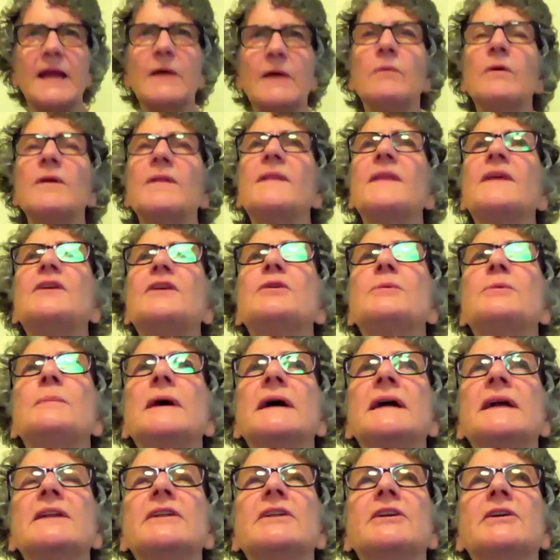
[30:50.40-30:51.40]
And one thing you
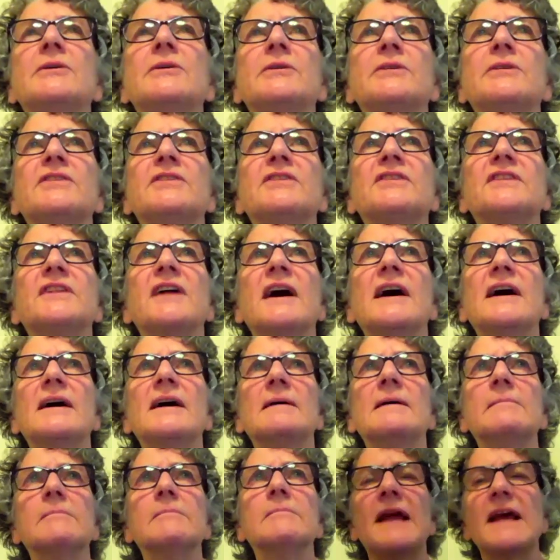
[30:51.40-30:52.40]
might notice
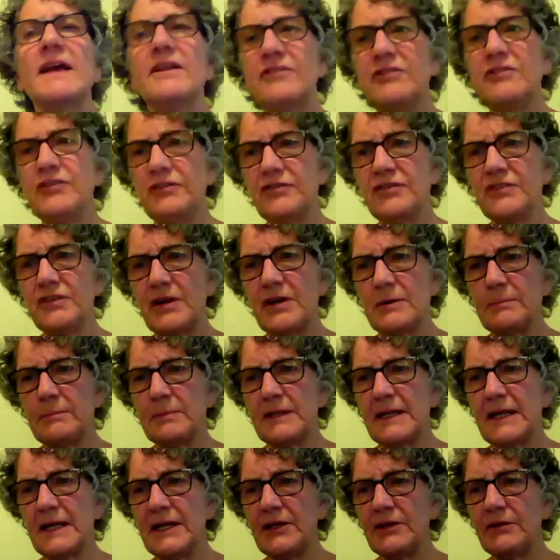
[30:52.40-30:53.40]
as you
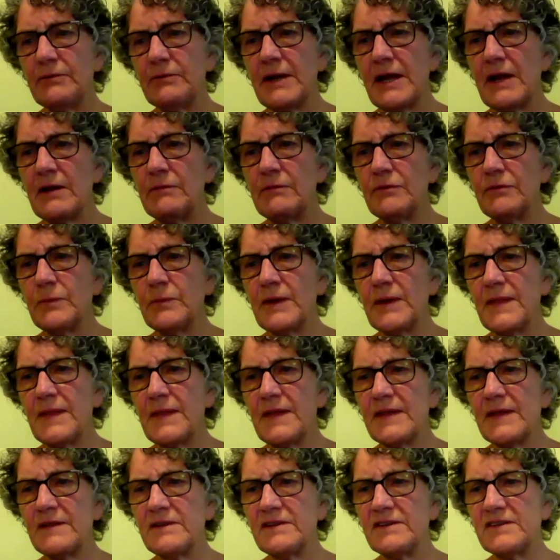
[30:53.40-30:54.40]
start playing around with
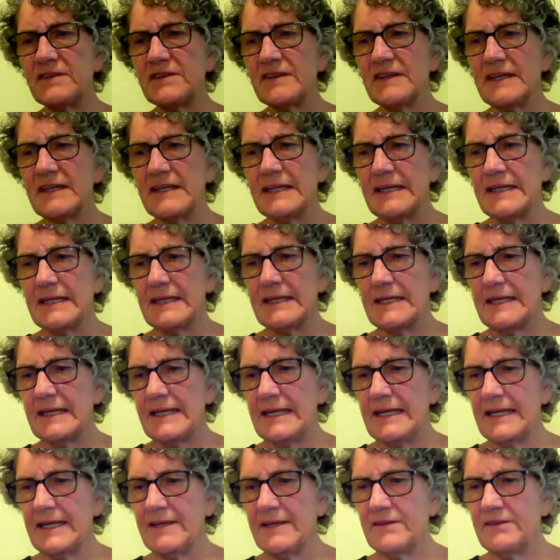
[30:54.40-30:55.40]
this
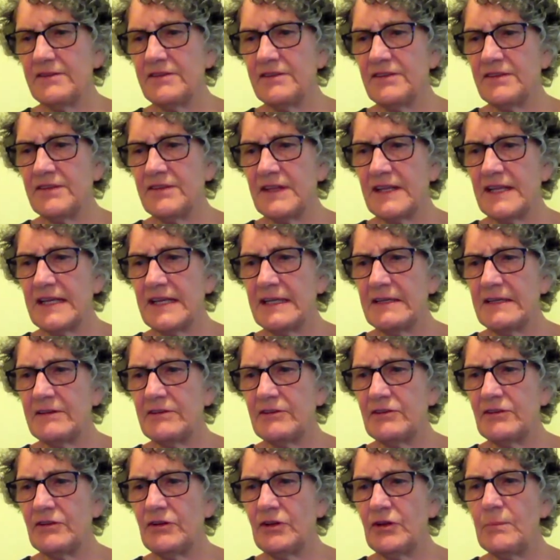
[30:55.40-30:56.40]
is that
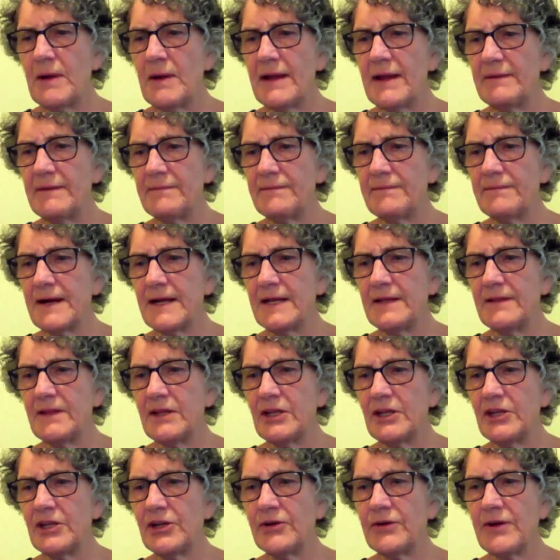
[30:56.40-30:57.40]
you might find
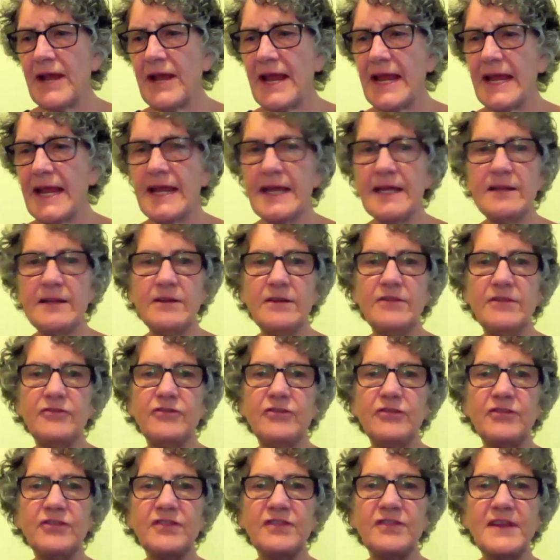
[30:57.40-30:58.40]
that your hands
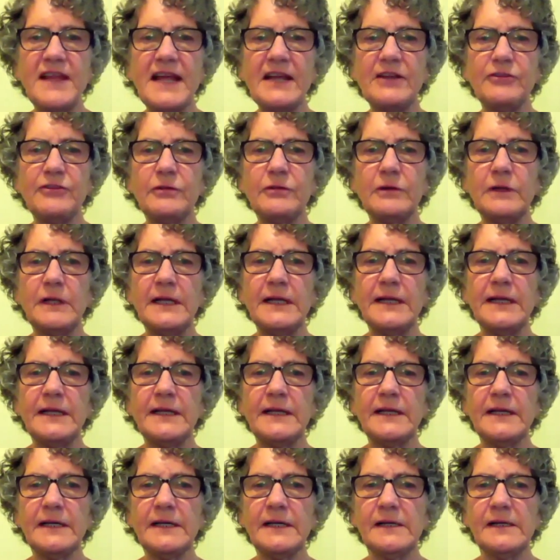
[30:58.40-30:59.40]
just
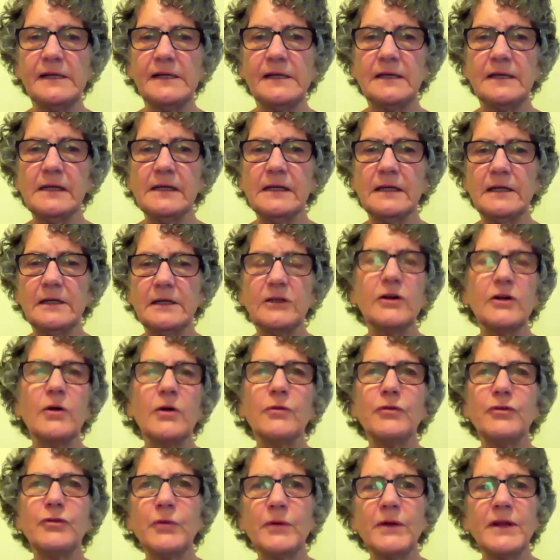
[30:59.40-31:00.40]
naturally
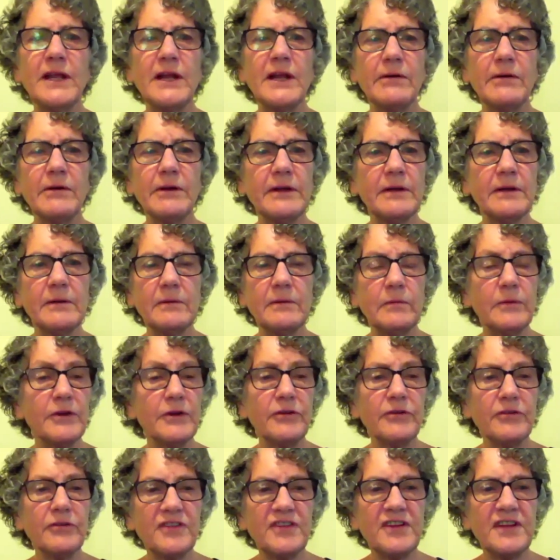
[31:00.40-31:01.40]
go to an area
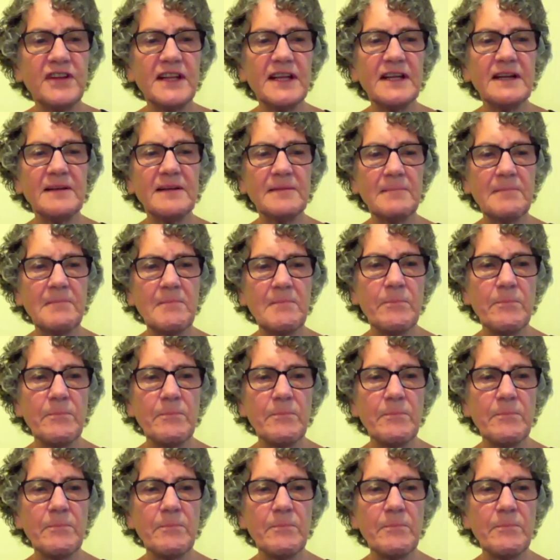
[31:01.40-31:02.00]
when you're sitting.